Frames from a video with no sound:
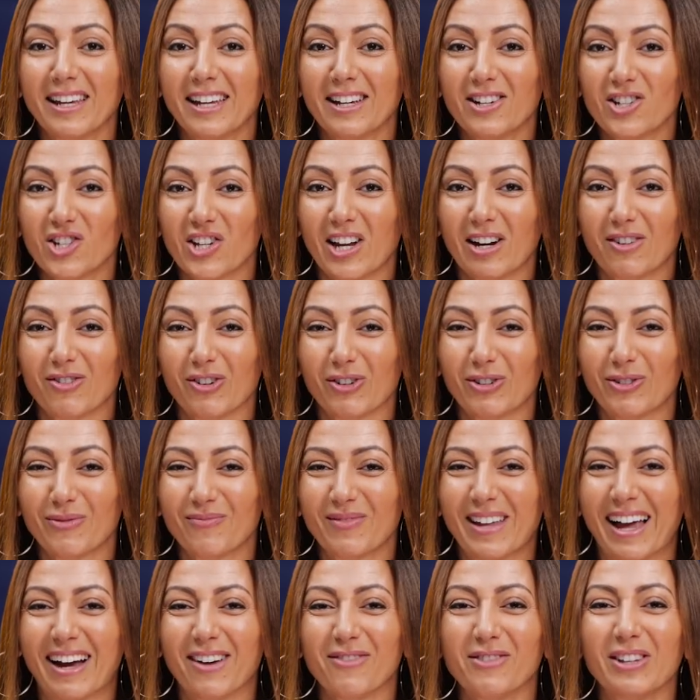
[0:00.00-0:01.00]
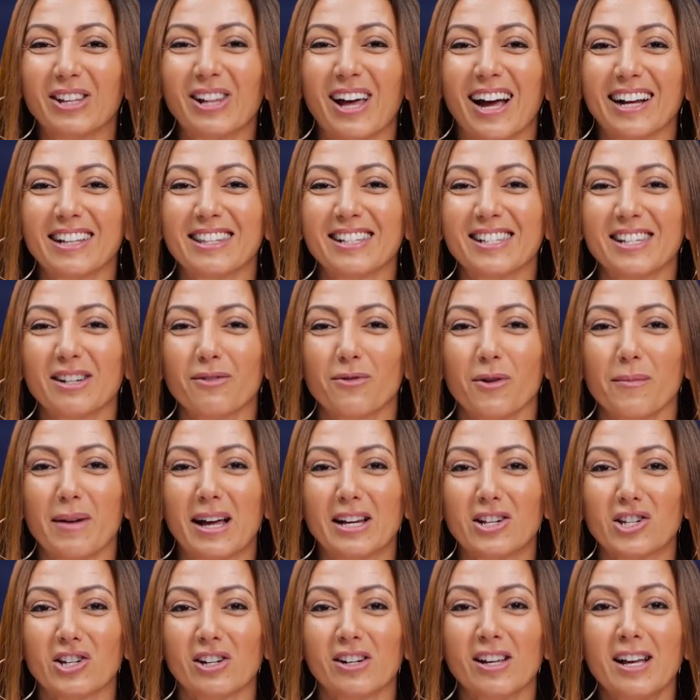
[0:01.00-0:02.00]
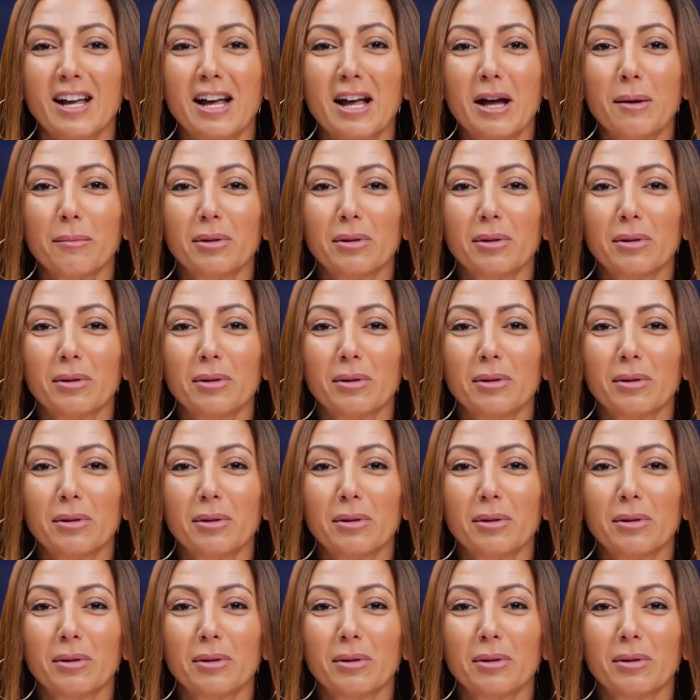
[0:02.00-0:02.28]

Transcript: in general. Now, if you like this information,